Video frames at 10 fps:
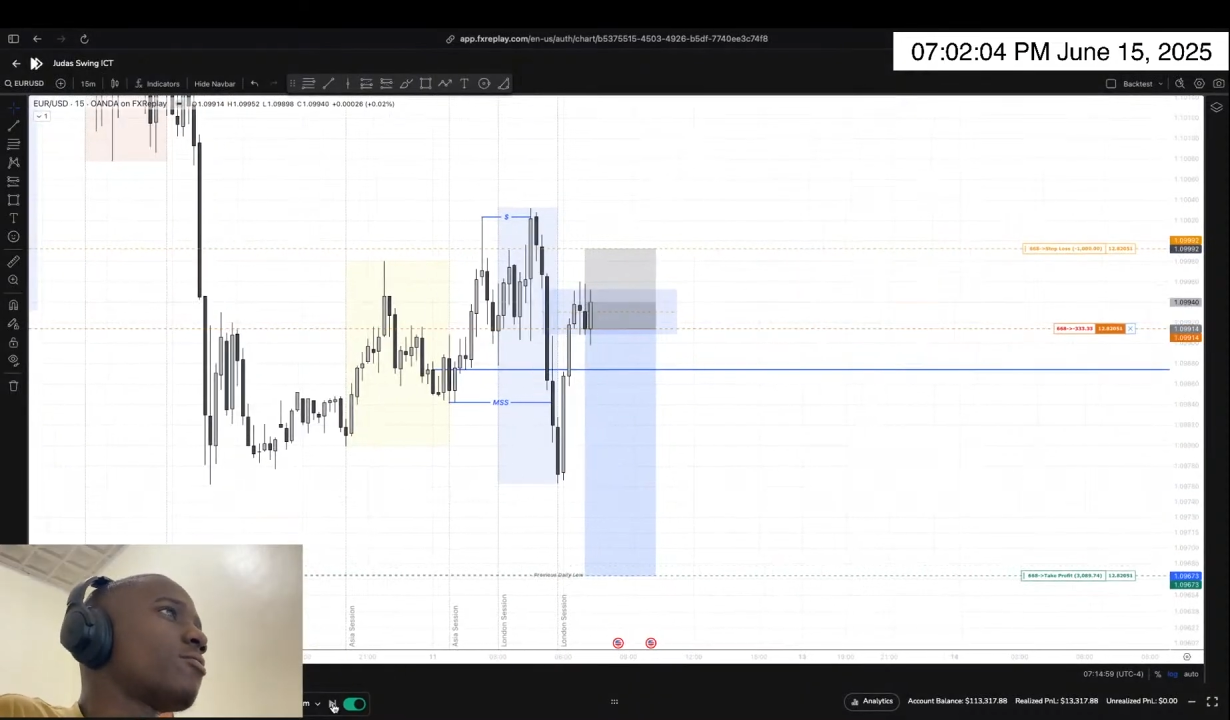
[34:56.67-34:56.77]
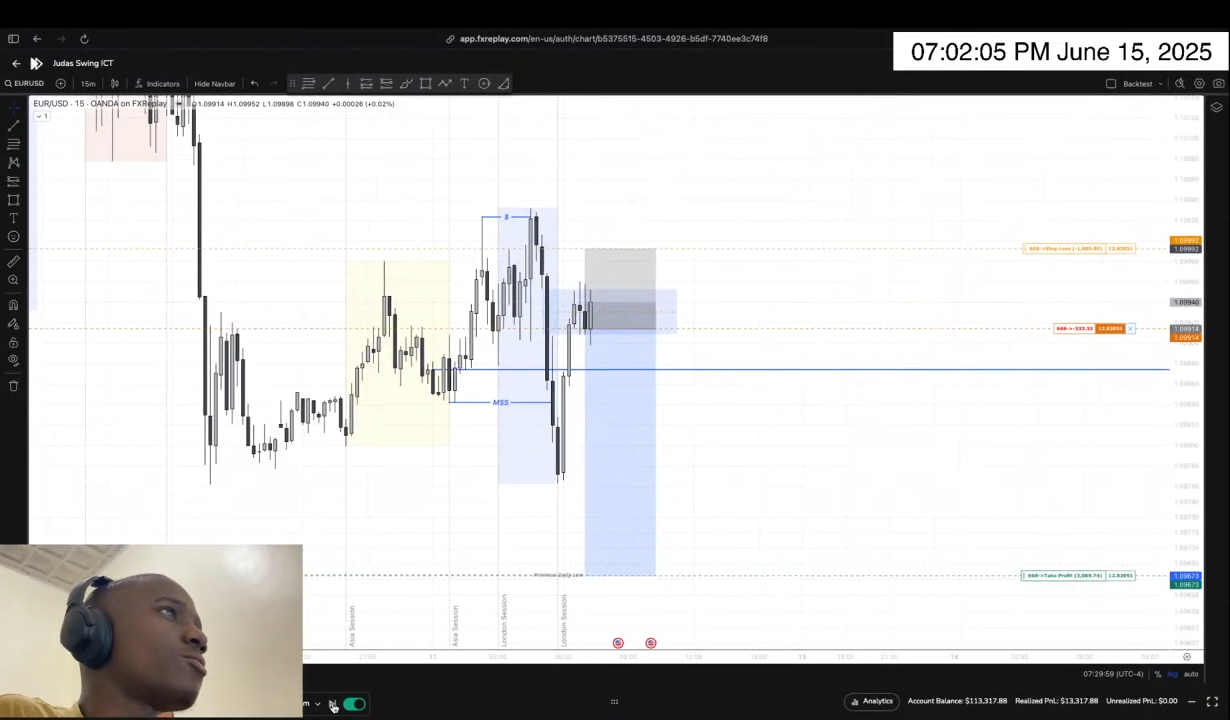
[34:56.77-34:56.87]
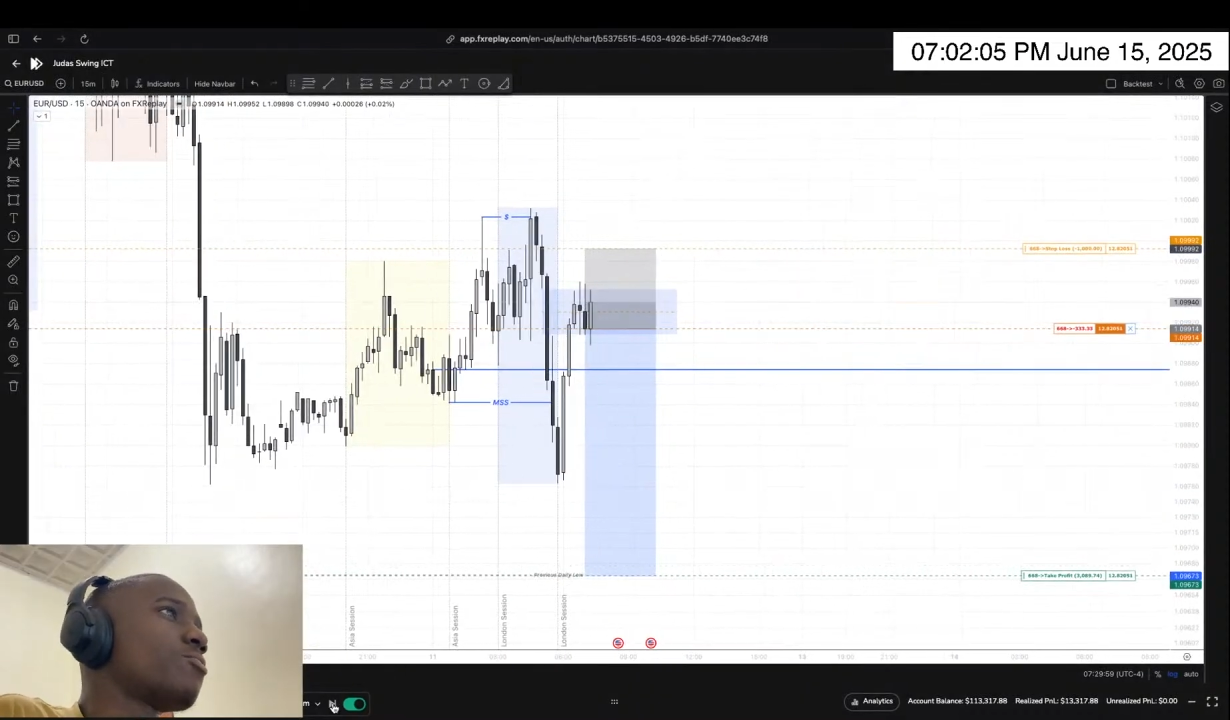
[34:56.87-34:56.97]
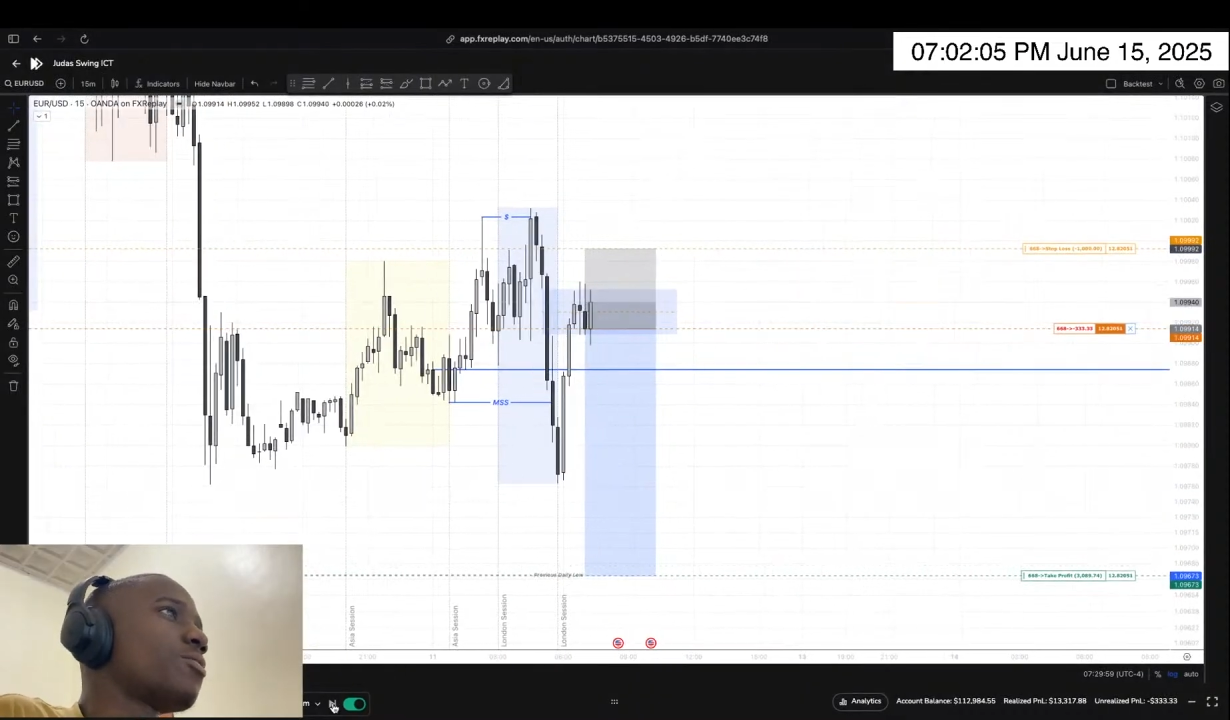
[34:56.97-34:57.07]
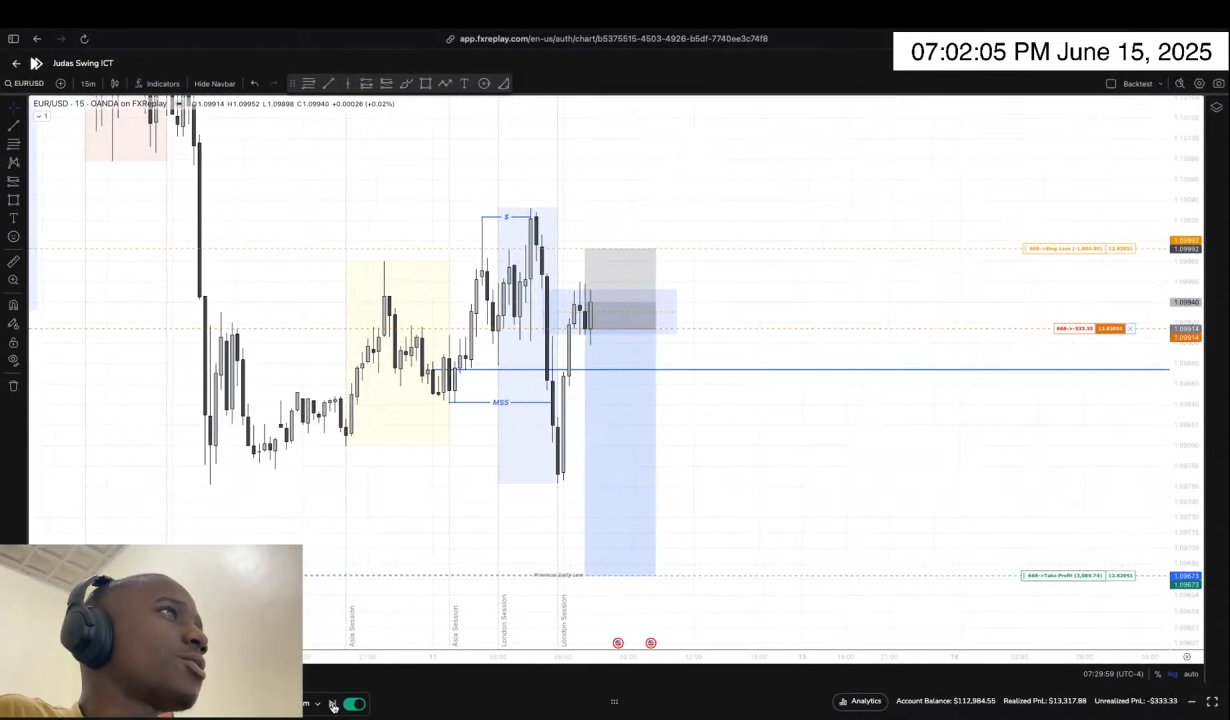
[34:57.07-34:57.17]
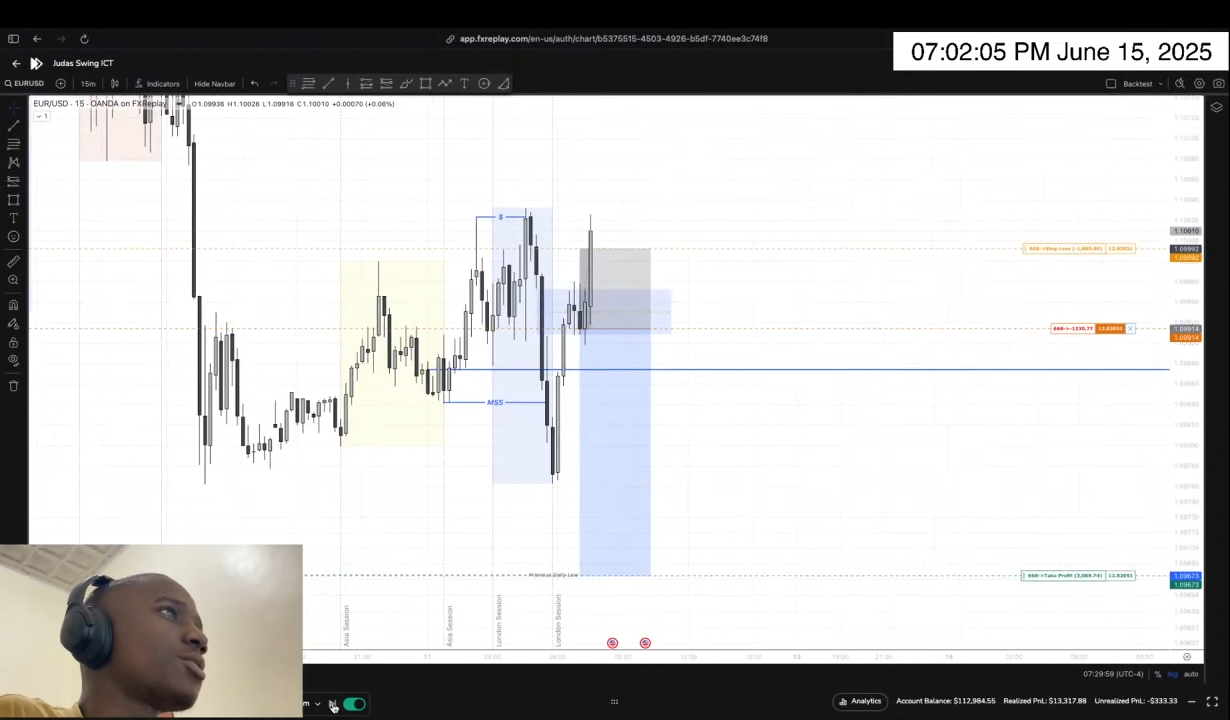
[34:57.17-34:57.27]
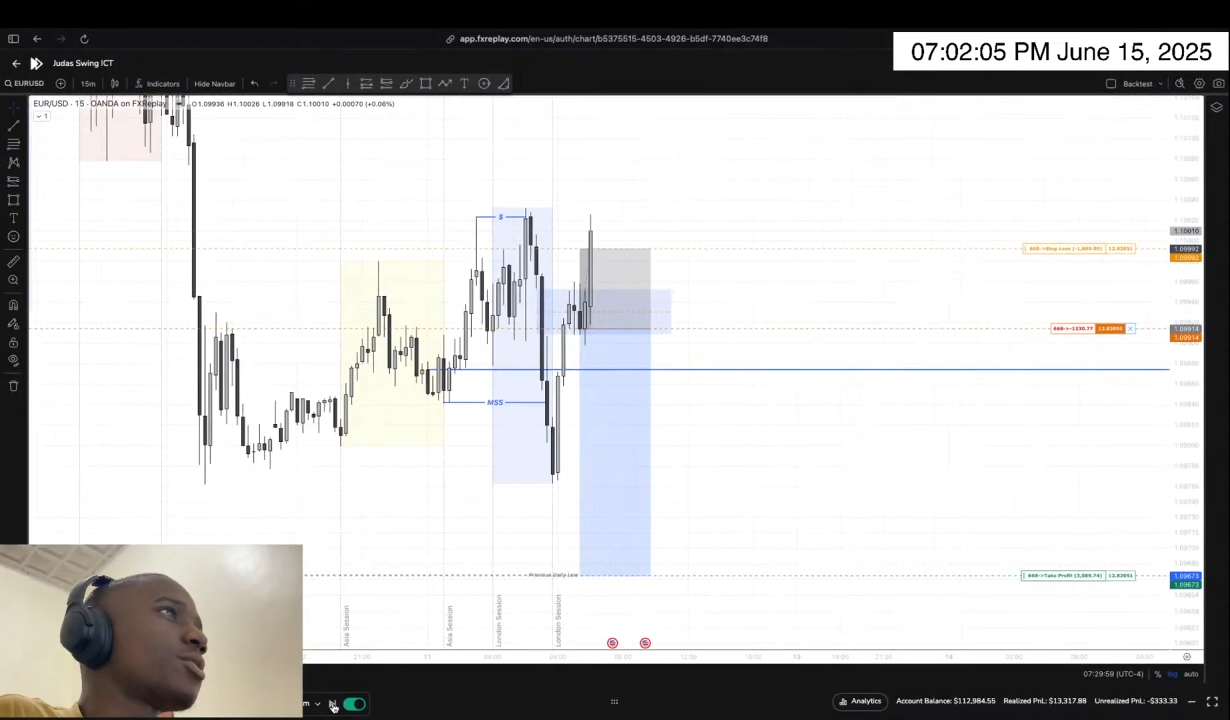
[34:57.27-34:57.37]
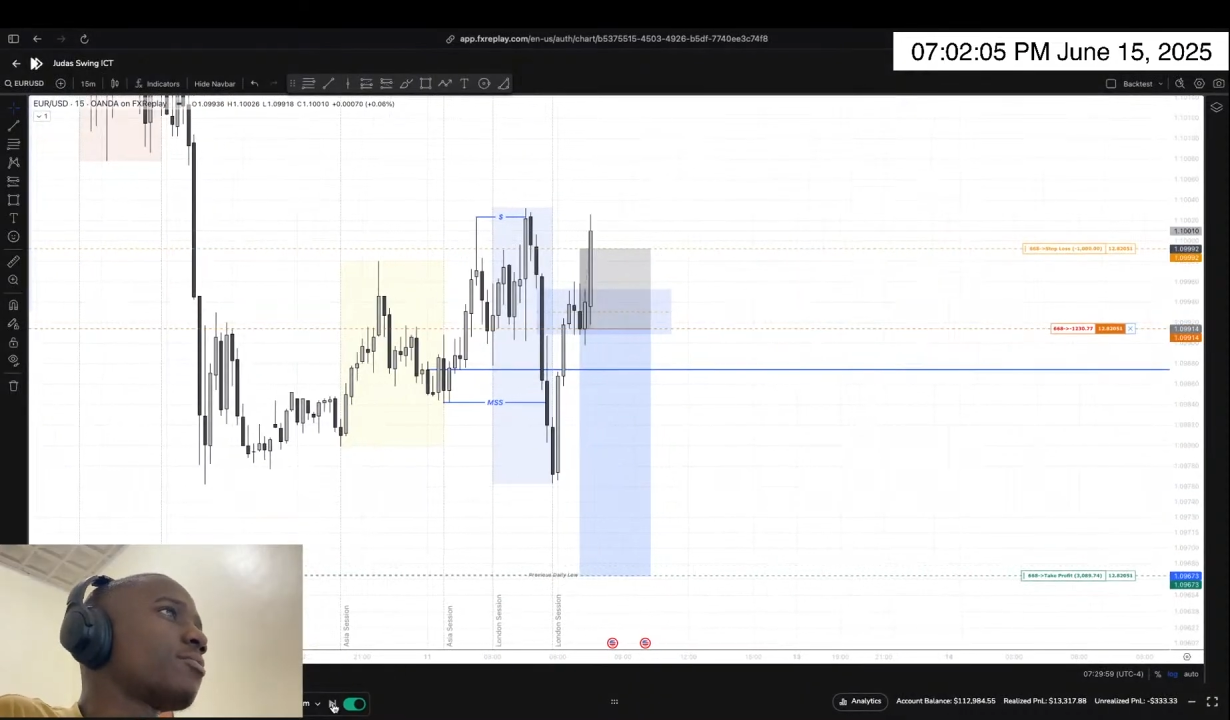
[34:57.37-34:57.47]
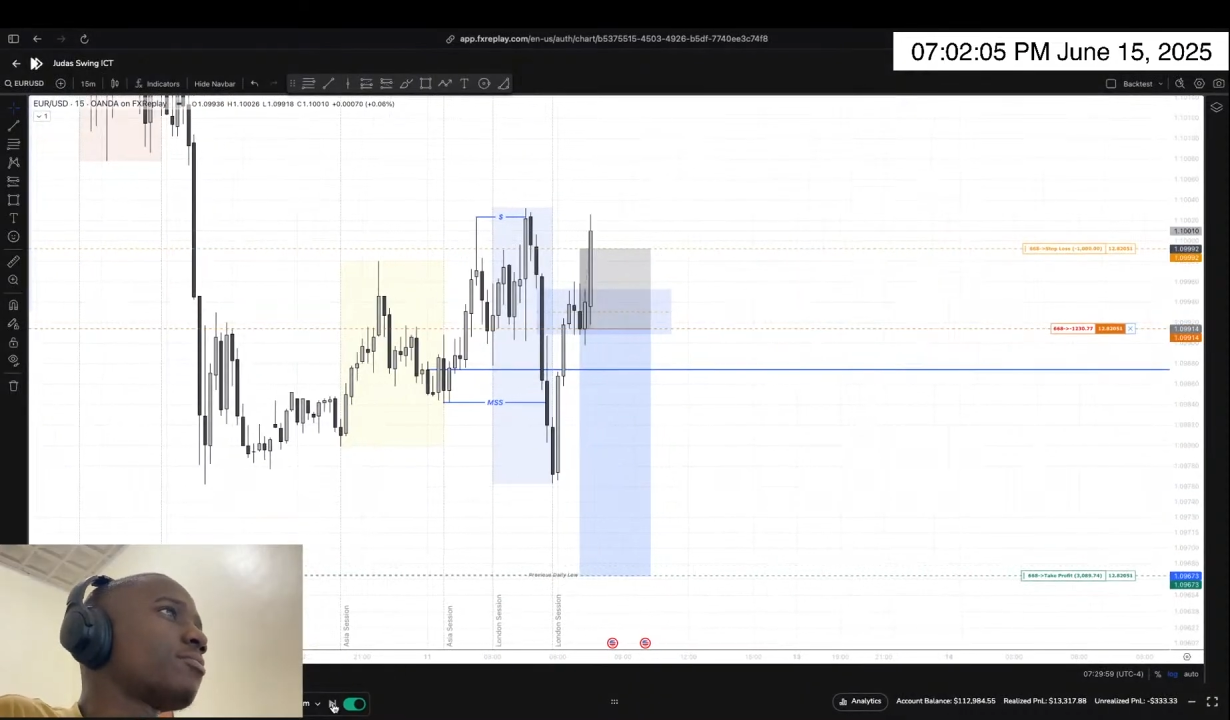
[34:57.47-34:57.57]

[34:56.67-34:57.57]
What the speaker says: this works.